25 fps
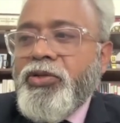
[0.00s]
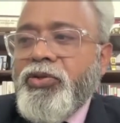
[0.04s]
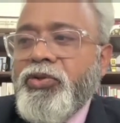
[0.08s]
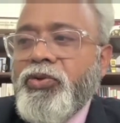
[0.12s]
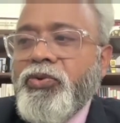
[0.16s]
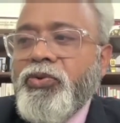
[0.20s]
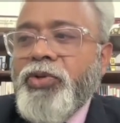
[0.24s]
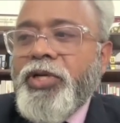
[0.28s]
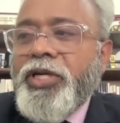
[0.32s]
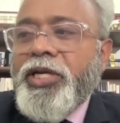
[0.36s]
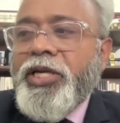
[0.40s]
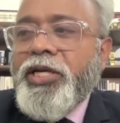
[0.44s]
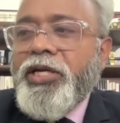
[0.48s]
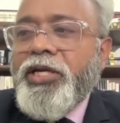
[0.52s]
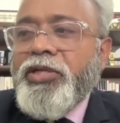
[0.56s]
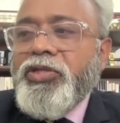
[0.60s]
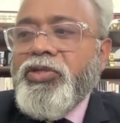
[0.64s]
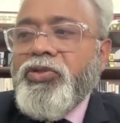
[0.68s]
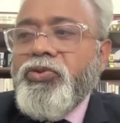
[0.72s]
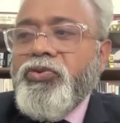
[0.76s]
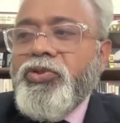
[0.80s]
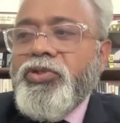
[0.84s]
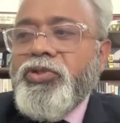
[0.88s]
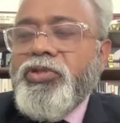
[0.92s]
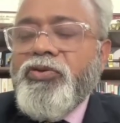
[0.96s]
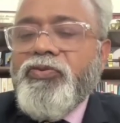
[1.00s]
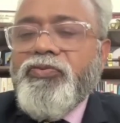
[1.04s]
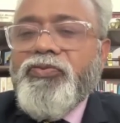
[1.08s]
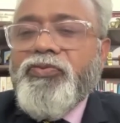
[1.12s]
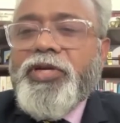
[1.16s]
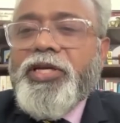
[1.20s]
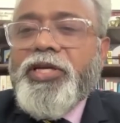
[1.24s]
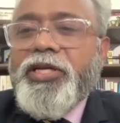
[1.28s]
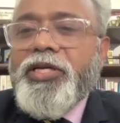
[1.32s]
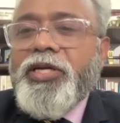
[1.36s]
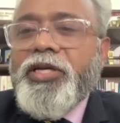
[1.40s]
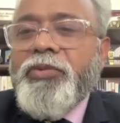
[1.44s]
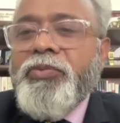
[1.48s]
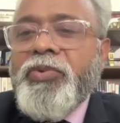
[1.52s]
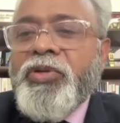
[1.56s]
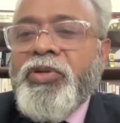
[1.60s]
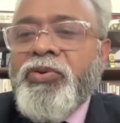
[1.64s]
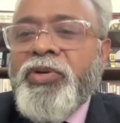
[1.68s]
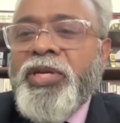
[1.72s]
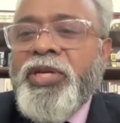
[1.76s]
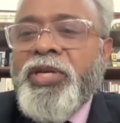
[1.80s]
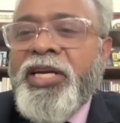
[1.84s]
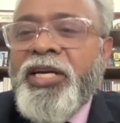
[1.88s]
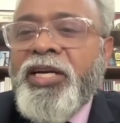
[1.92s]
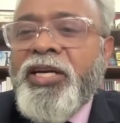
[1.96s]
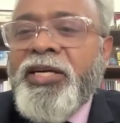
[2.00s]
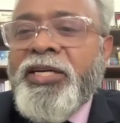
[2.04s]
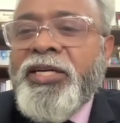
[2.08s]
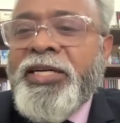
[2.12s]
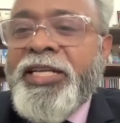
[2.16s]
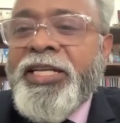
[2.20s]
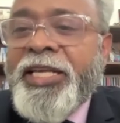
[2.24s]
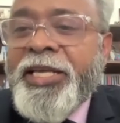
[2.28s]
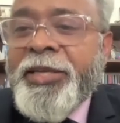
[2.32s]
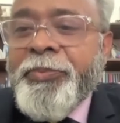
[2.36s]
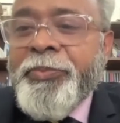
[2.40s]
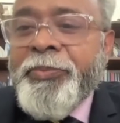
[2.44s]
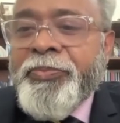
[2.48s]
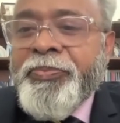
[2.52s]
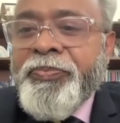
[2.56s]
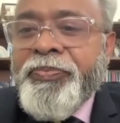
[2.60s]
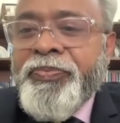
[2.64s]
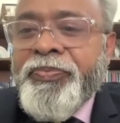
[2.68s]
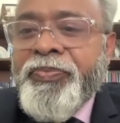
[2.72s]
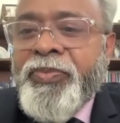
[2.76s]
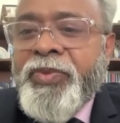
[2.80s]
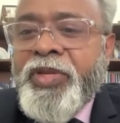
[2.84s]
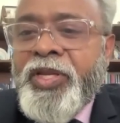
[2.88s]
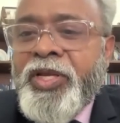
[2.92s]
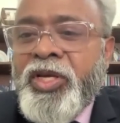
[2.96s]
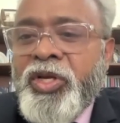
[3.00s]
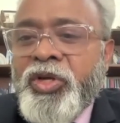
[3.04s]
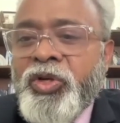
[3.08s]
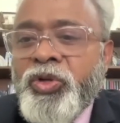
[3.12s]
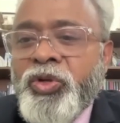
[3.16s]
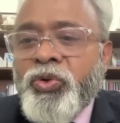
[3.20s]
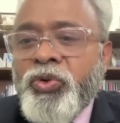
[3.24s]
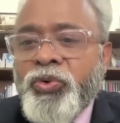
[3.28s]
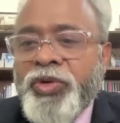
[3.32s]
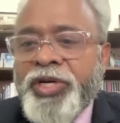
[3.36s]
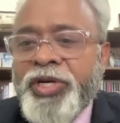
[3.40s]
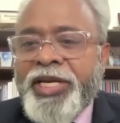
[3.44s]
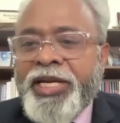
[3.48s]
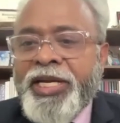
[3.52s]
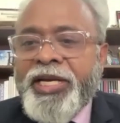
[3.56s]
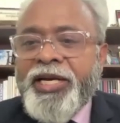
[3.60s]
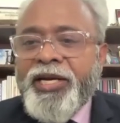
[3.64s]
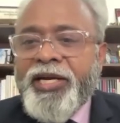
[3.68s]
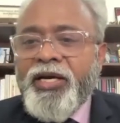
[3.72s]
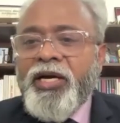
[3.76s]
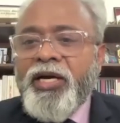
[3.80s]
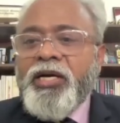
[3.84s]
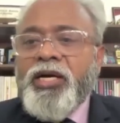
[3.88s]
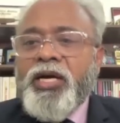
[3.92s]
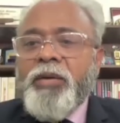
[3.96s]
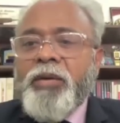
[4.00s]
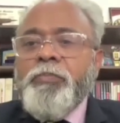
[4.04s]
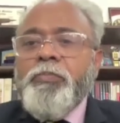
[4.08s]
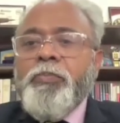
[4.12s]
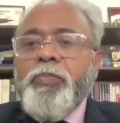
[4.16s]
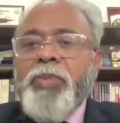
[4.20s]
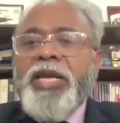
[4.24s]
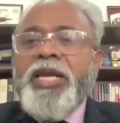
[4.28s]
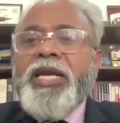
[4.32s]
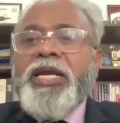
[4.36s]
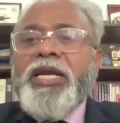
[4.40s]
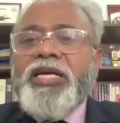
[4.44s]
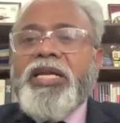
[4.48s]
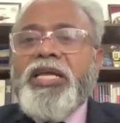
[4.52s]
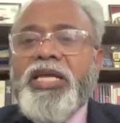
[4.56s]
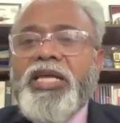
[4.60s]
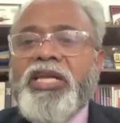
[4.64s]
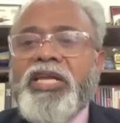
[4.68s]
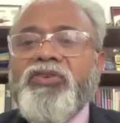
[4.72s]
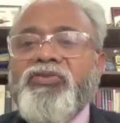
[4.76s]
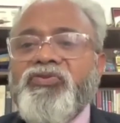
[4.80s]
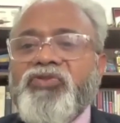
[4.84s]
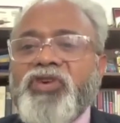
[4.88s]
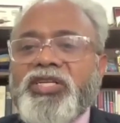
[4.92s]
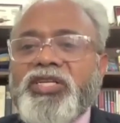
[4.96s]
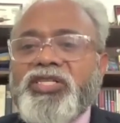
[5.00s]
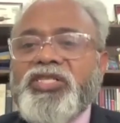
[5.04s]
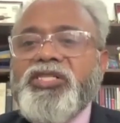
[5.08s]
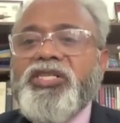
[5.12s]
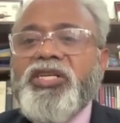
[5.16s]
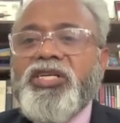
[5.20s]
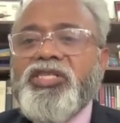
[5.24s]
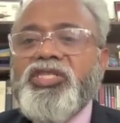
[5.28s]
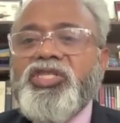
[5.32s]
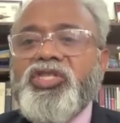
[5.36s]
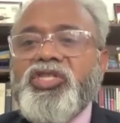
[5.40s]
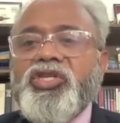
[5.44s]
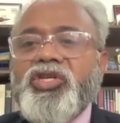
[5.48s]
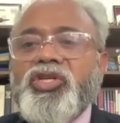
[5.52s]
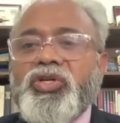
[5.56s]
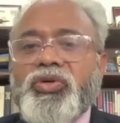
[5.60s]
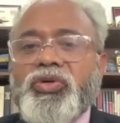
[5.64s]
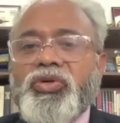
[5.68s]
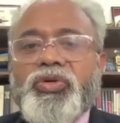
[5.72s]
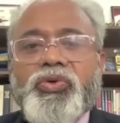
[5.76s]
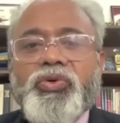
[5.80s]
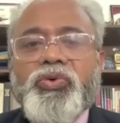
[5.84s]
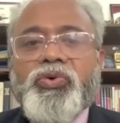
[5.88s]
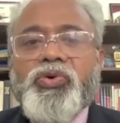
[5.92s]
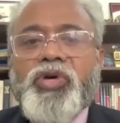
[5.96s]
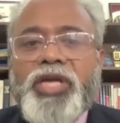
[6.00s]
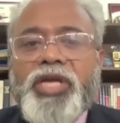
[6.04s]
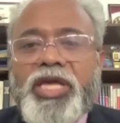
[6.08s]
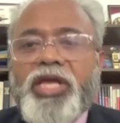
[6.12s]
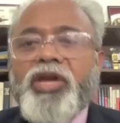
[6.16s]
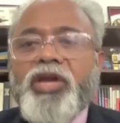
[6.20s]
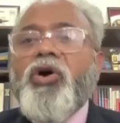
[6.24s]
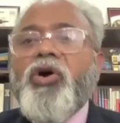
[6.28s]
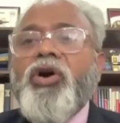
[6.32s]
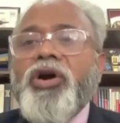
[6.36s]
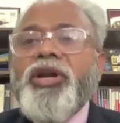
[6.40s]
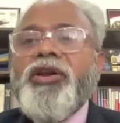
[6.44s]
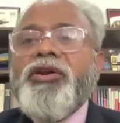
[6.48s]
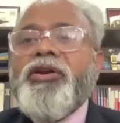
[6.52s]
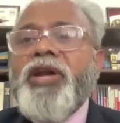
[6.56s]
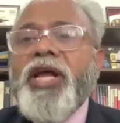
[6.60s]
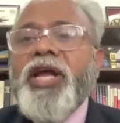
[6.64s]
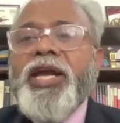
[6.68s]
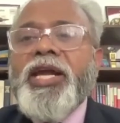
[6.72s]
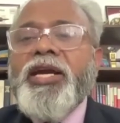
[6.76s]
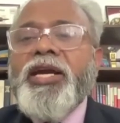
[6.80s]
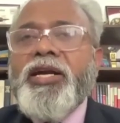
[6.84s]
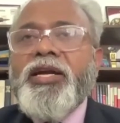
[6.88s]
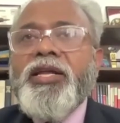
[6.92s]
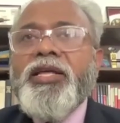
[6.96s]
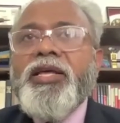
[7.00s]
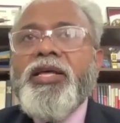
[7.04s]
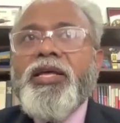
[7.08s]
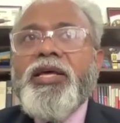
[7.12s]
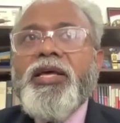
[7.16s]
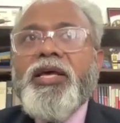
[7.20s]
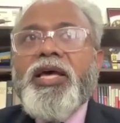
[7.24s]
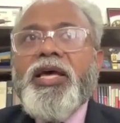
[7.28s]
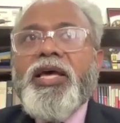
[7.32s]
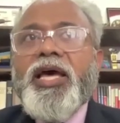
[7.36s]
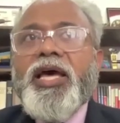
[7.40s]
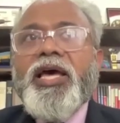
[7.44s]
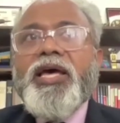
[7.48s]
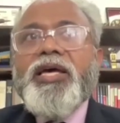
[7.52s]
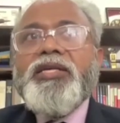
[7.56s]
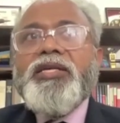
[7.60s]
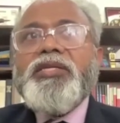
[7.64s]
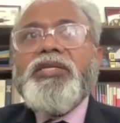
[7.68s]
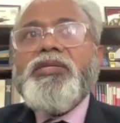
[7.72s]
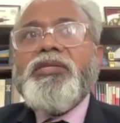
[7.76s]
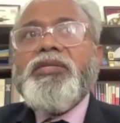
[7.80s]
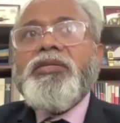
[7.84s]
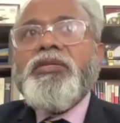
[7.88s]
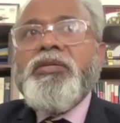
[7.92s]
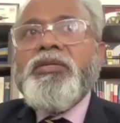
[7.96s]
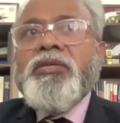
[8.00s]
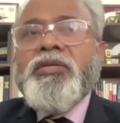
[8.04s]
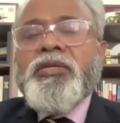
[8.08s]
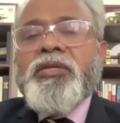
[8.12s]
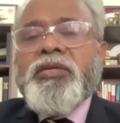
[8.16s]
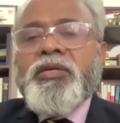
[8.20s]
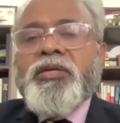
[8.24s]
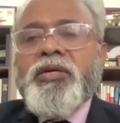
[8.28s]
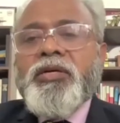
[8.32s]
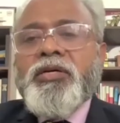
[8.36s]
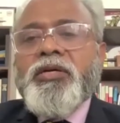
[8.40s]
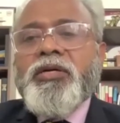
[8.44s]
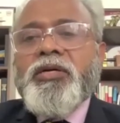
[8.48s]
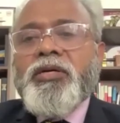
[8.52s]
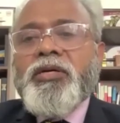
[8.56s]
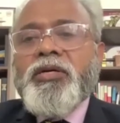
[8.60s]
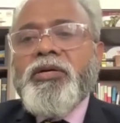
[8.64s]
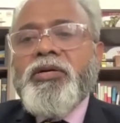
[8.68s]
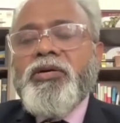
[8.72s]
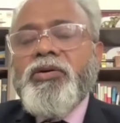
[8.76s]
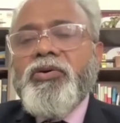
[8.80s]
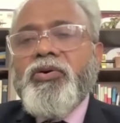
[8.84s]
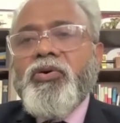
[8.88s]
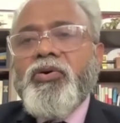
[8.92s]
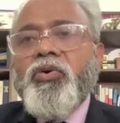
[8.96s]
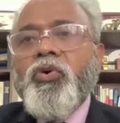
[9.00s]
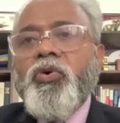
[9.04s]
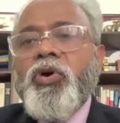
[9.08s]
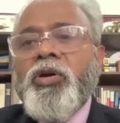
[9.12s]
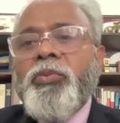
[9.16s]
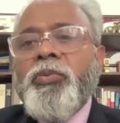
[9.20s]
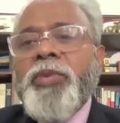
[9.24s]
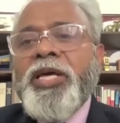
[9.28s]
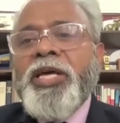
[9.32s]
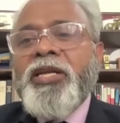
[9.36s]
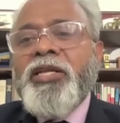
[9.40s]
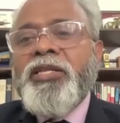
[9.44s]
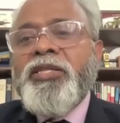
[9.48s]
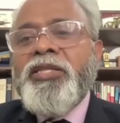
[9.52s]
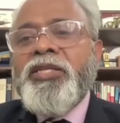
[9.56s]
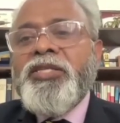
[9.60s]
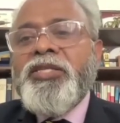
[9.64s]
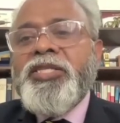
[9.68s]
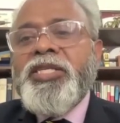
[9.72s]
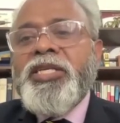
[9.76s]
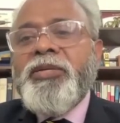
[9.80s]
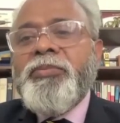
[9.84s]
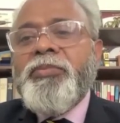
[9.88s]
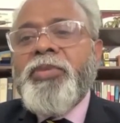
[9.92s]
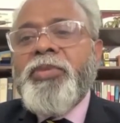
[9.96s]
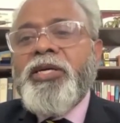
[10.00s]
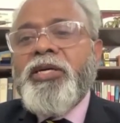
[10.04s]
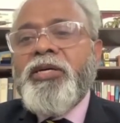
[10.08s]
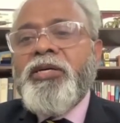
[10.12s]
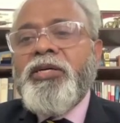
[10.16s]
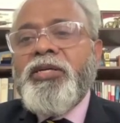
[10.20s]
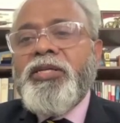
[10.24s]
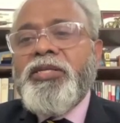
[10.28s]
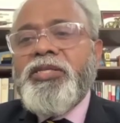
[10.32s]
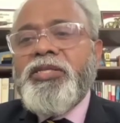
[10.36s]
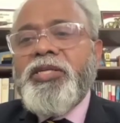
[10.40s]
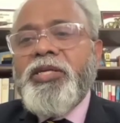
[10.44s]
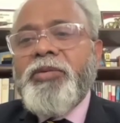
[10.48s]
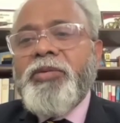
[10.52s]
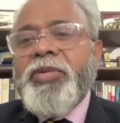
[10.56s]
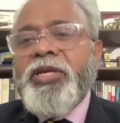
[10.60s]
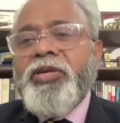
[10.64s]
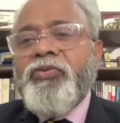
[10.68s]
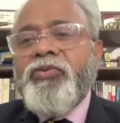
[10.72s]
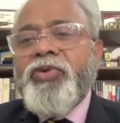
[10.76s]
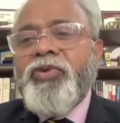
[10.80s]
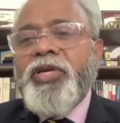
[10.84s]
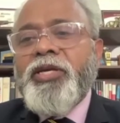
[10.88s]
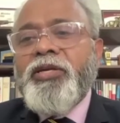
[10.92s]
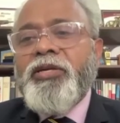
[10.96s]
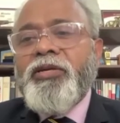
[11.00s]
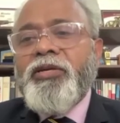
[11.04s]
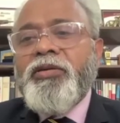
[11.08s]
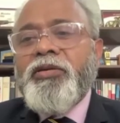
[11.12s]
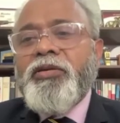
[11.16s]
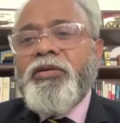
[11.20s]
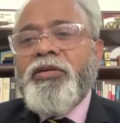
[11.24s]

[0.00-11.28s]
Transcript: you need a source of income, you need a team, you need a complete infrastructure. You cannot write as uh, Old Man in the Sea by Ernest Hemingway.